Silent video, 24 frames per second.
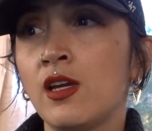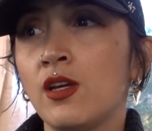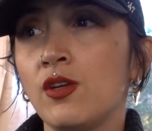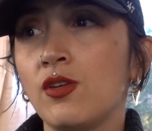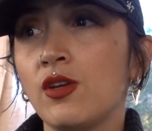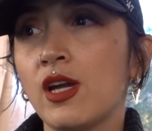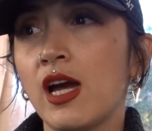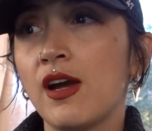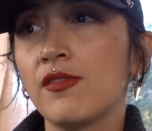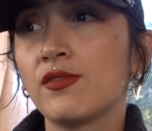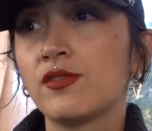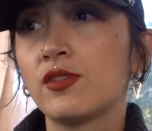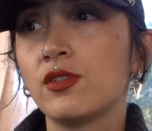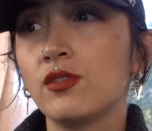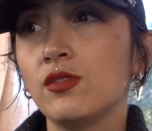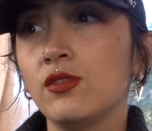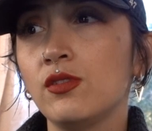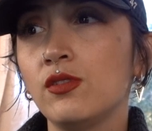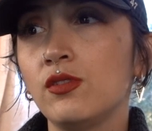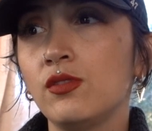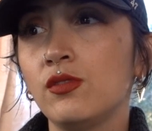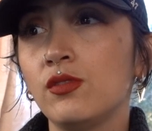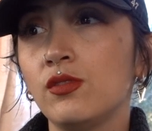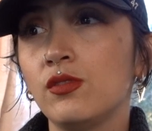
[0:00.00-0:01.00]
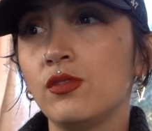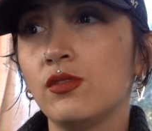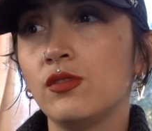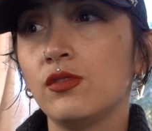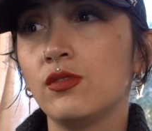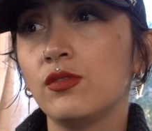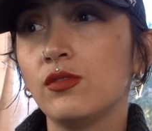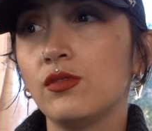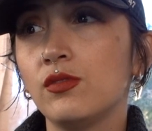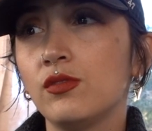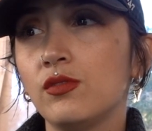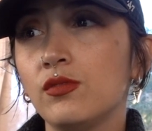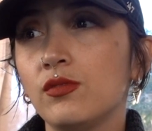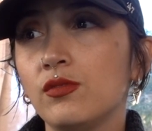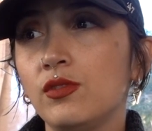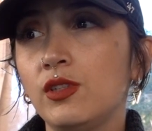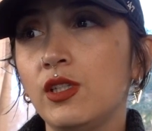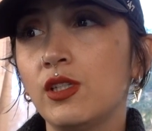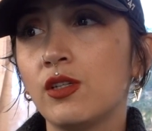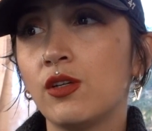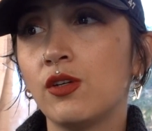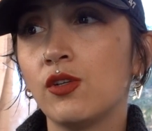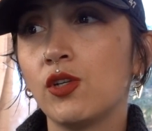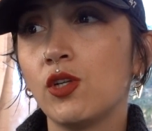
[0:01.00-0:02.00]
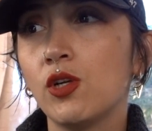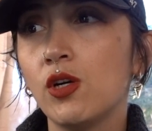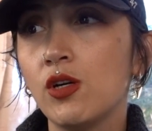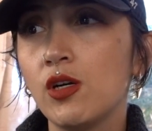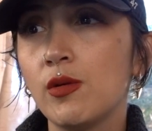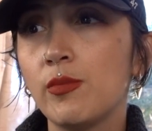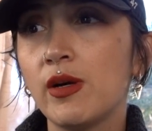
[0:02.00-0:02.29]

You have to, know